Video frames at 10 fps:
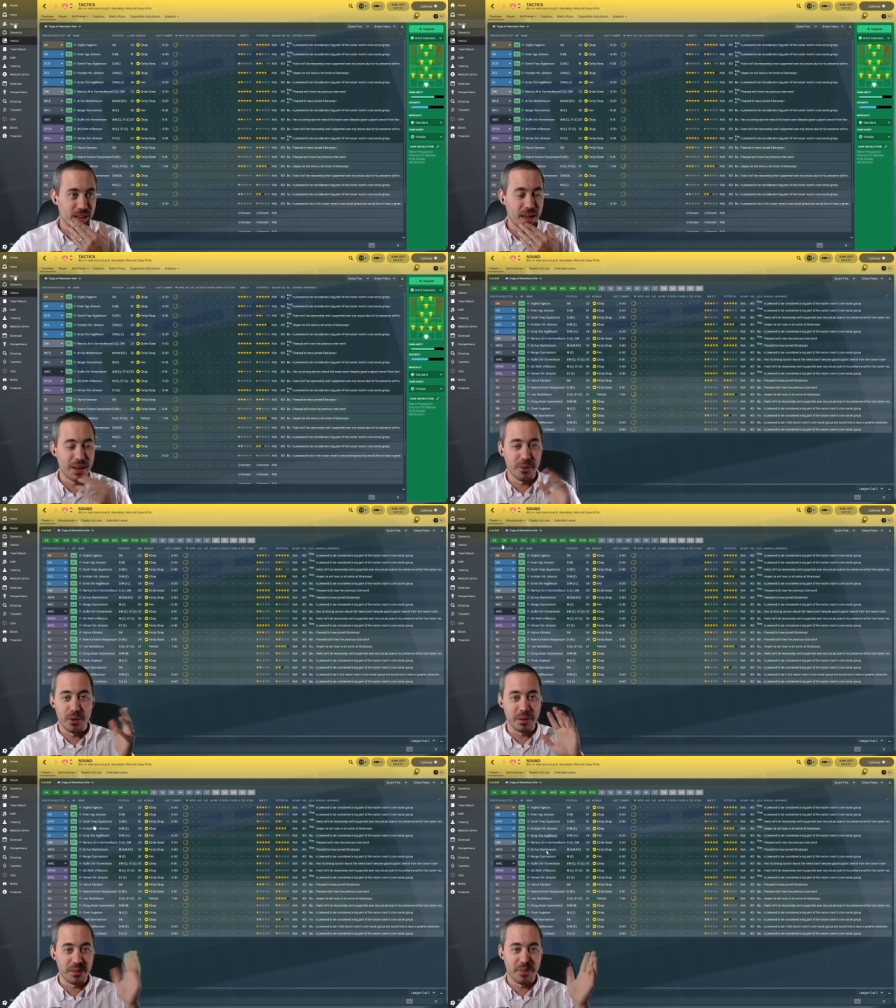I know
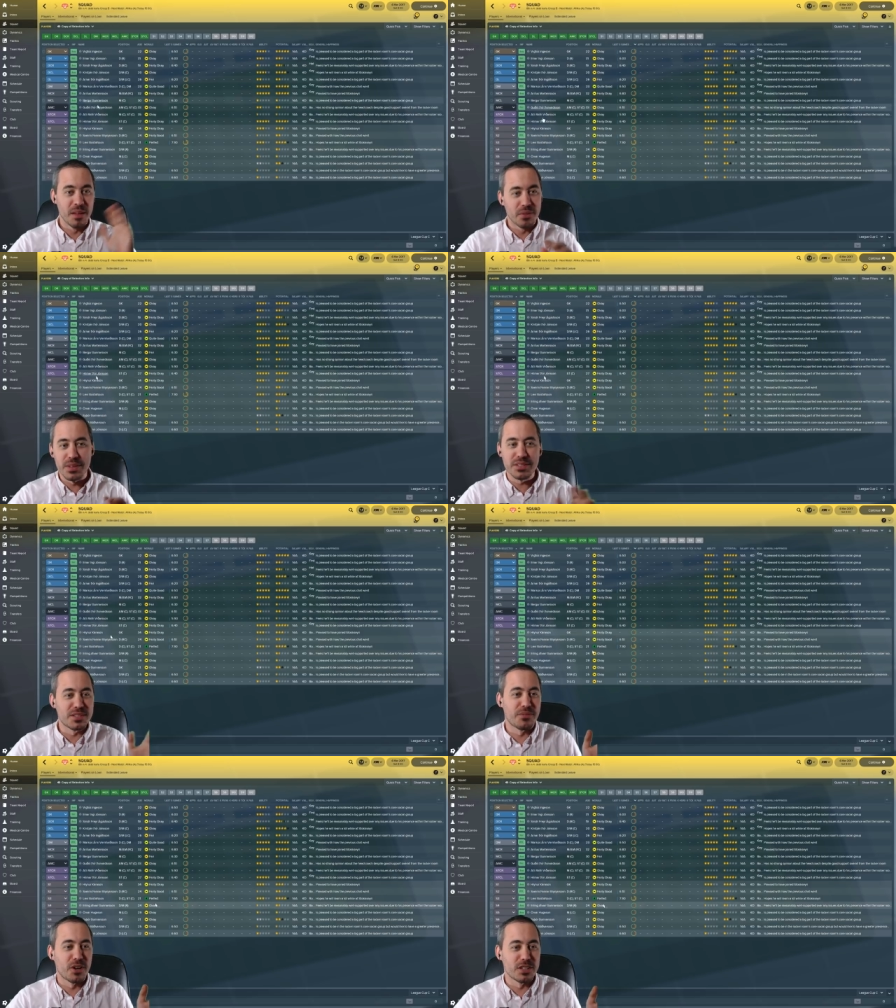I, I, this is
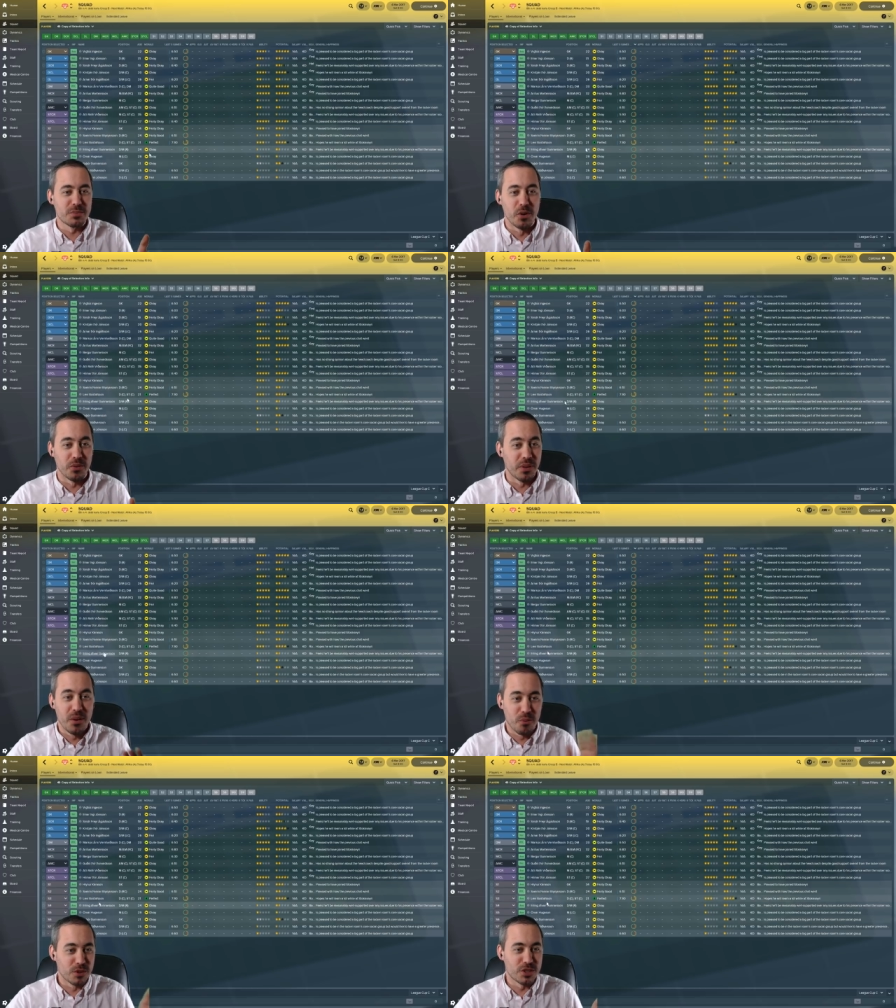a very smooth.
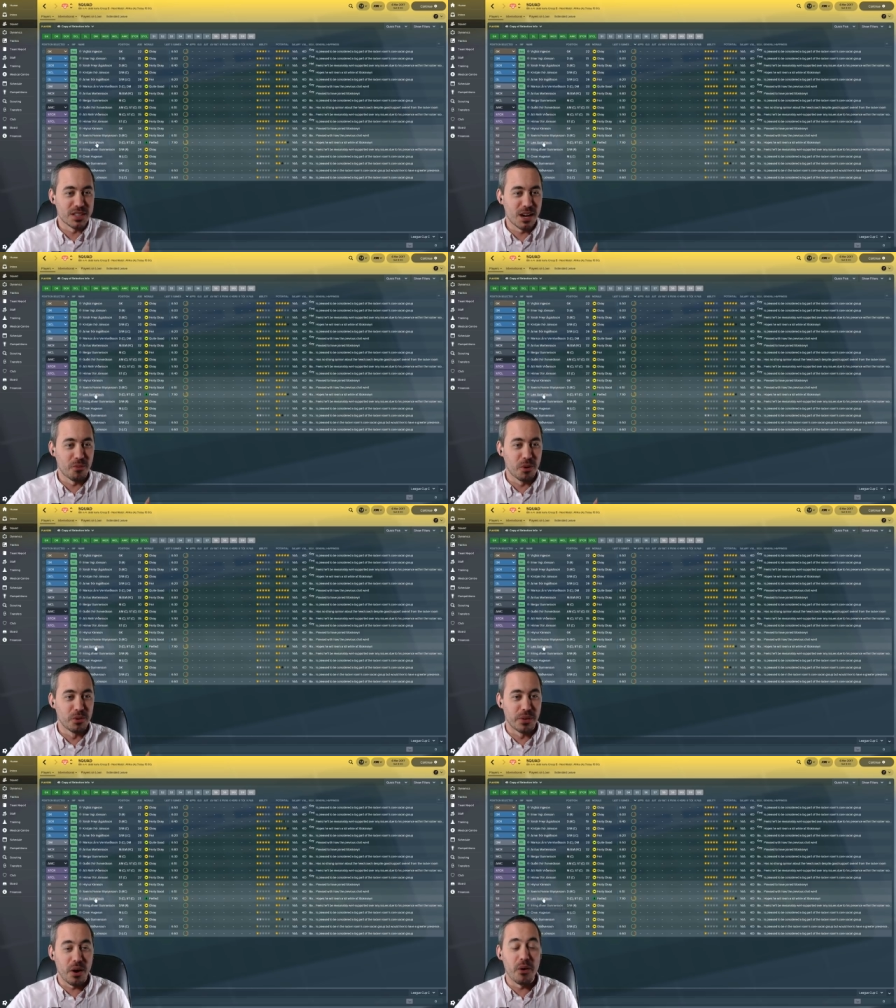We're just kind of roll
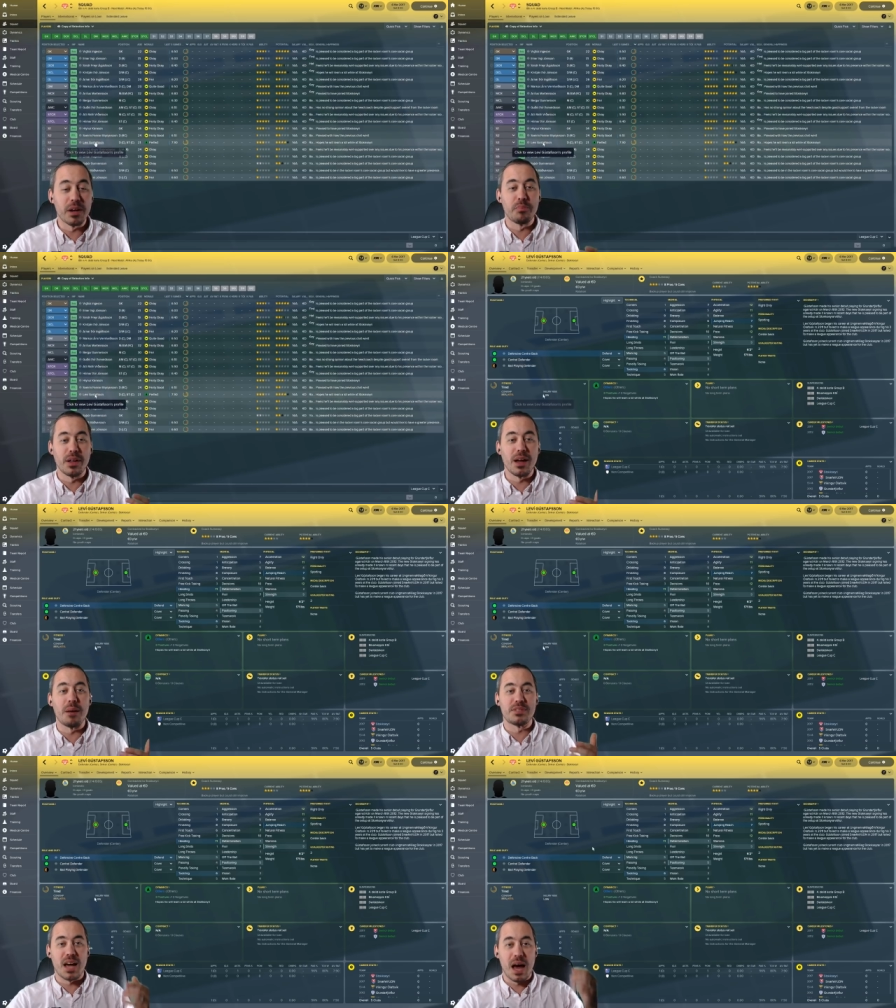with it. Oh, you can play
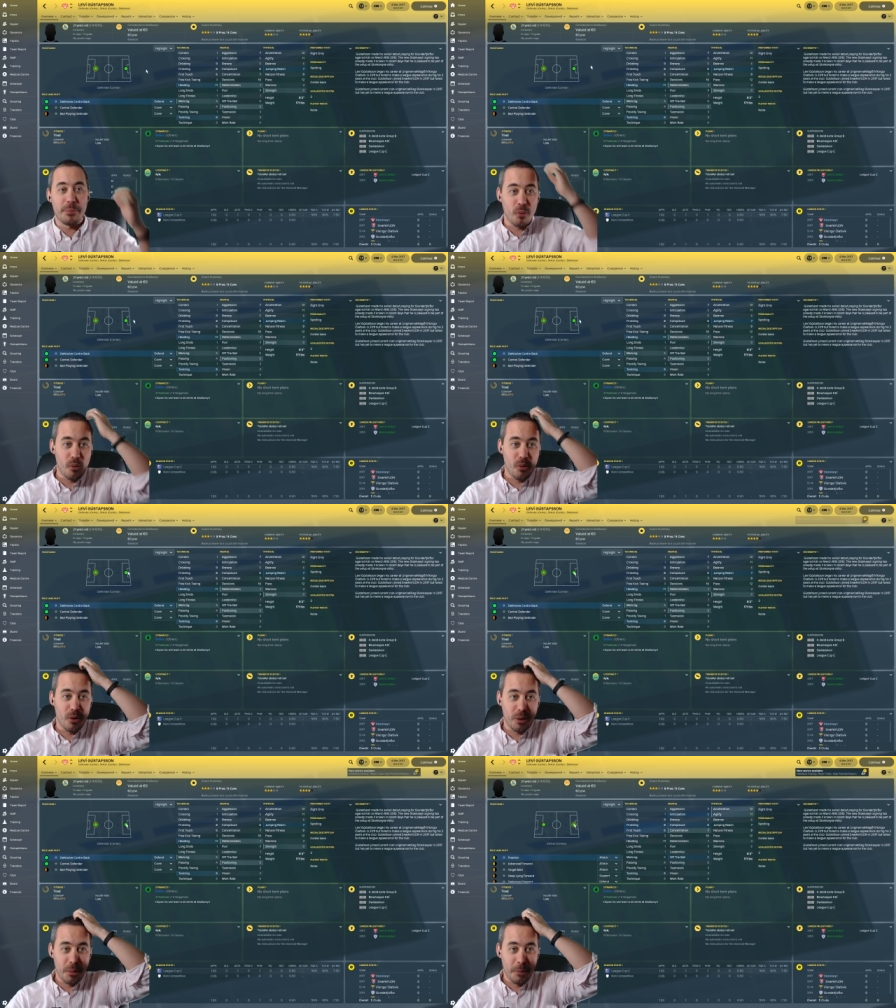up top or